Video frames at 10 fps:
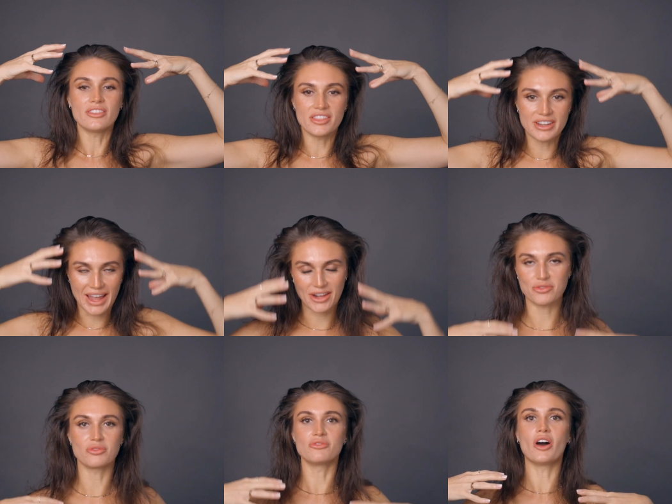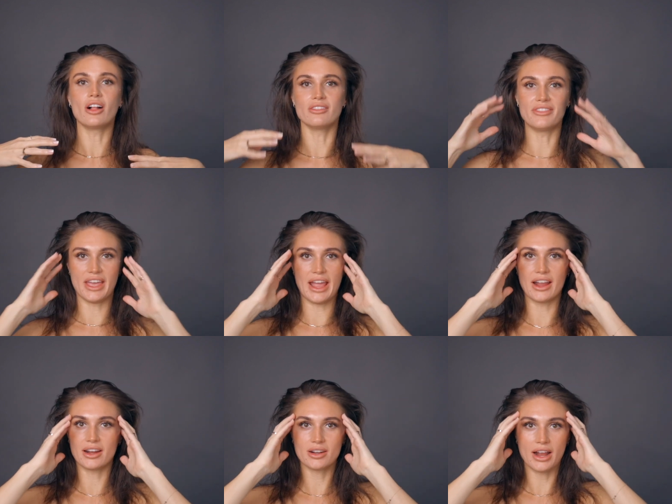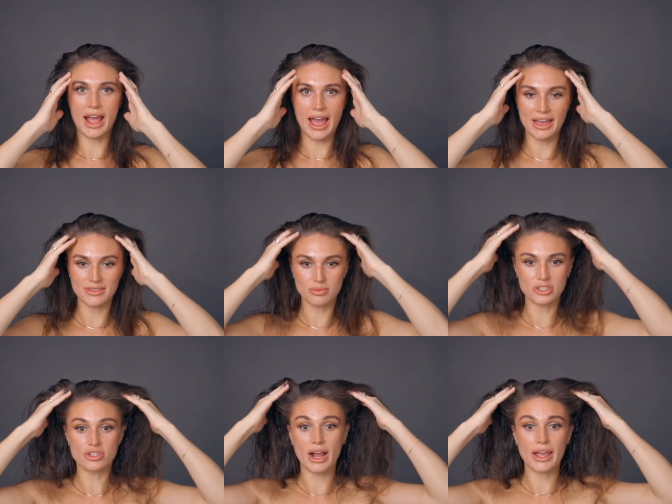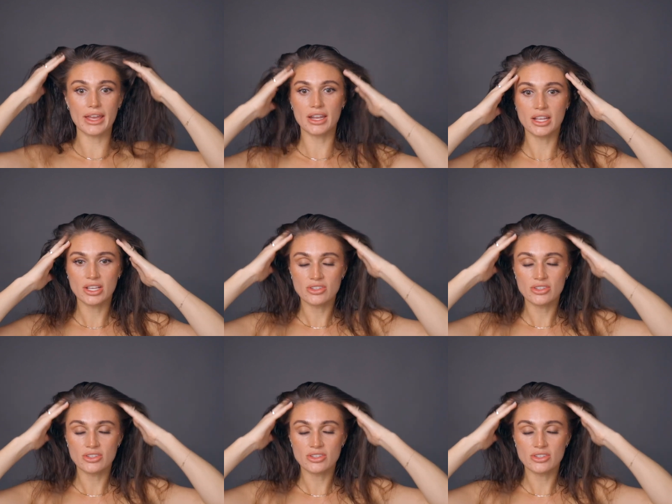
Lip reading: the natural fall of the hair as we dry it.